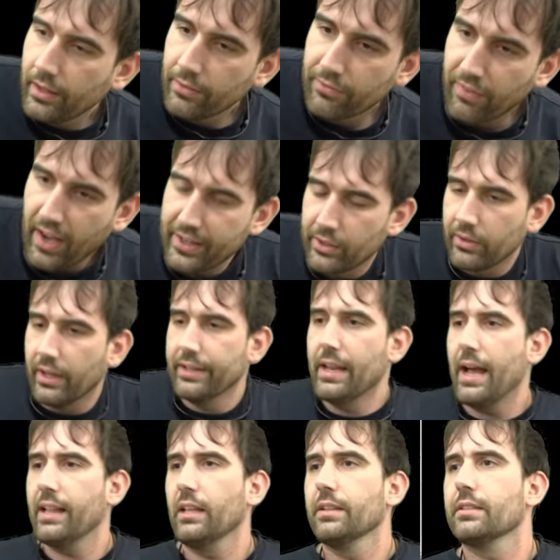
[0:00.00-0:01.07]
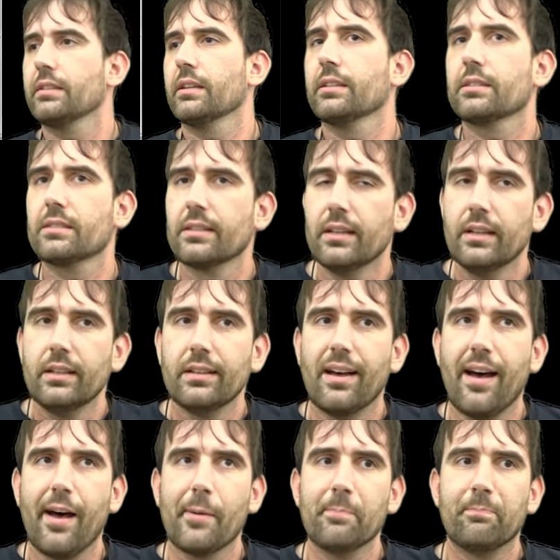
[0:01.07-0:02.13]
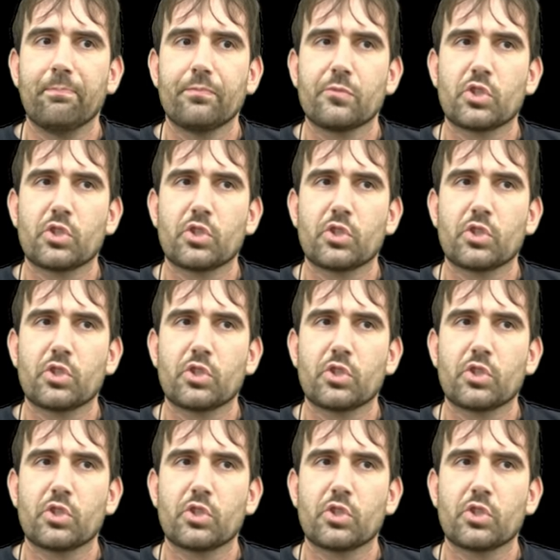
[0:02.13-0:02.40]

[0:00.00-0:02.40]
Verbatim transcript: Final analysis. Uh,